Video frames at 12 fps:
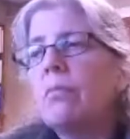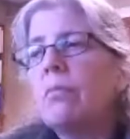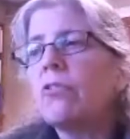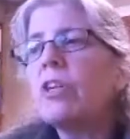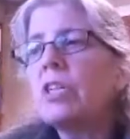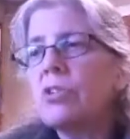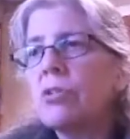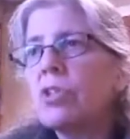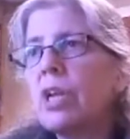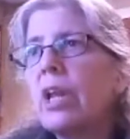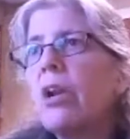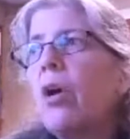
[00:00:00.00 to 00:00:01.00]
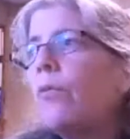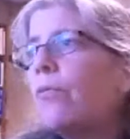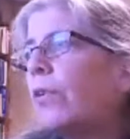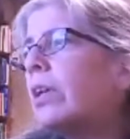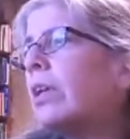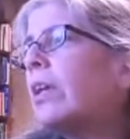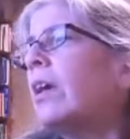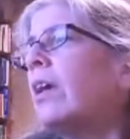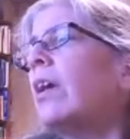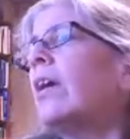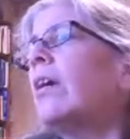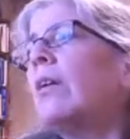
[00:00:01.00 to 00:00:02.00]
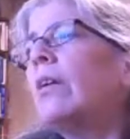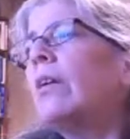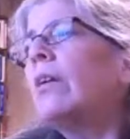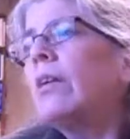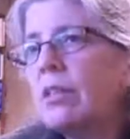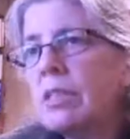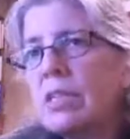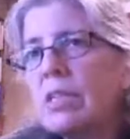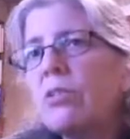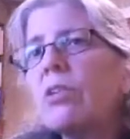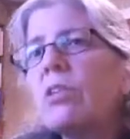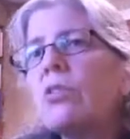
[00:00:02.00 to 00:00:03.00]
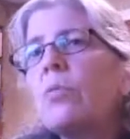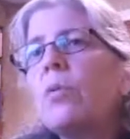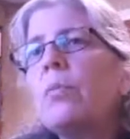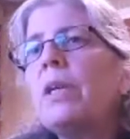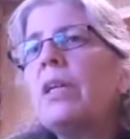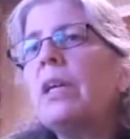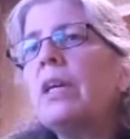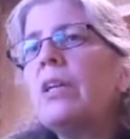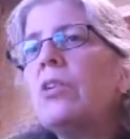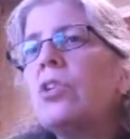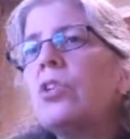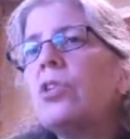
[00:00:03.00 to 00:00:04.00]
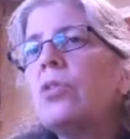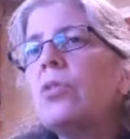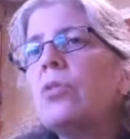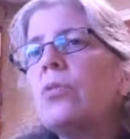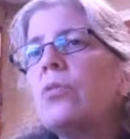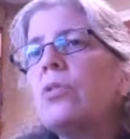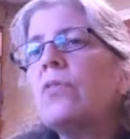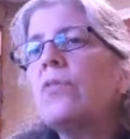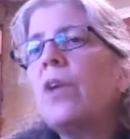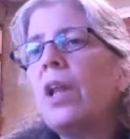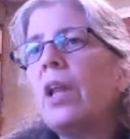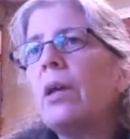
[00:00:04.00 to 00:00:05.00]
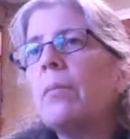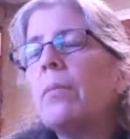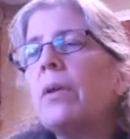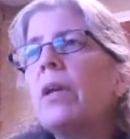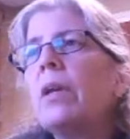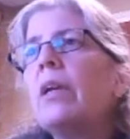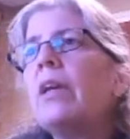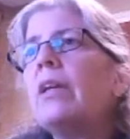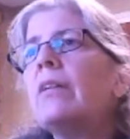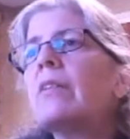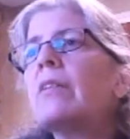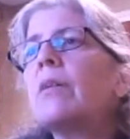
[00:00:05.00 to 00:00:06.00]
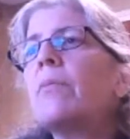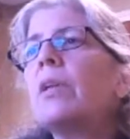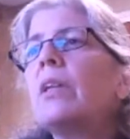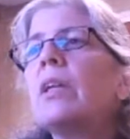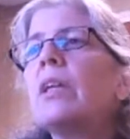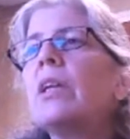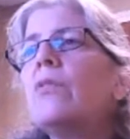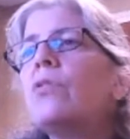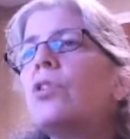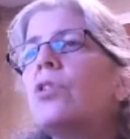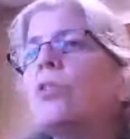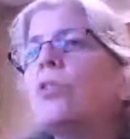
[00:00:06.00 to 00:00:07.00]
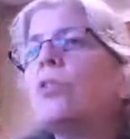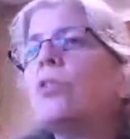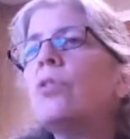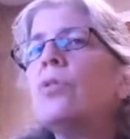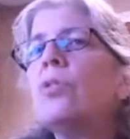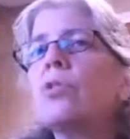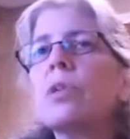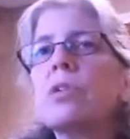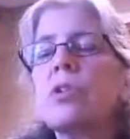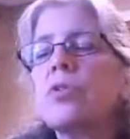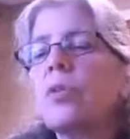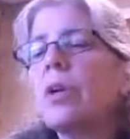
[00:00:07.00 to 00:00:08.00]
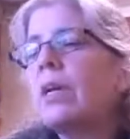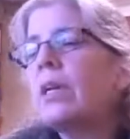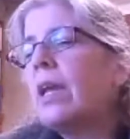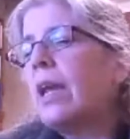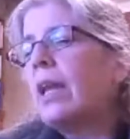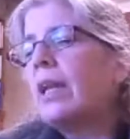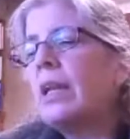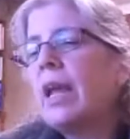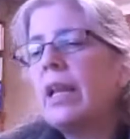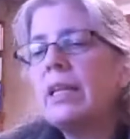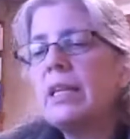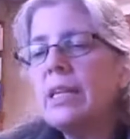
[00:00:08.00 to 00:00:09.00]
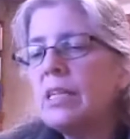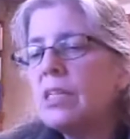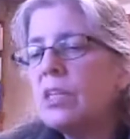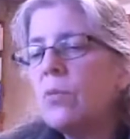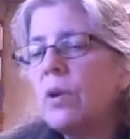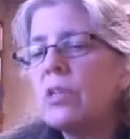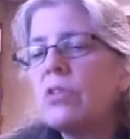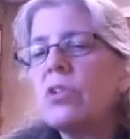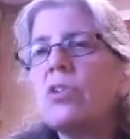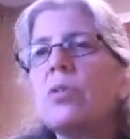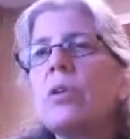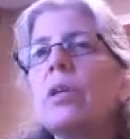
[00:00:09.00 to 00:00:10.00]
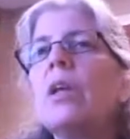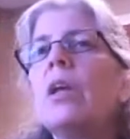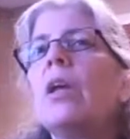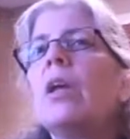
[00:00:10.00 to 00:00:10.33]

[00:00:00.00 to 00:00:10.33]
research, and hopefully the series will begin to develop into something that gives you the tricks of the trade and easy ways to do it.